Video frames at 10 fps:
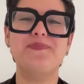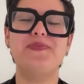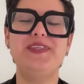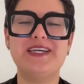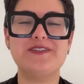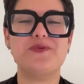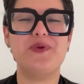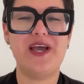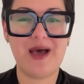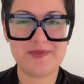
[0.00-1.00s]
Yes, we
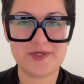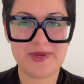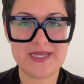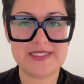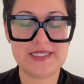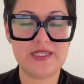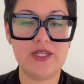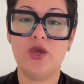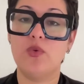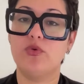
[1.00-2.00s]
optimized it.
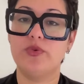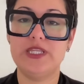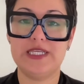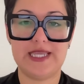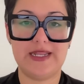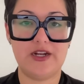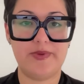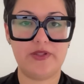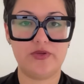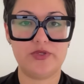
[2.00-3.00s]
We're really excited
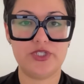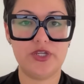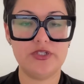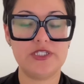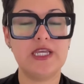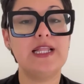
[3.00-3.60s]
about the results.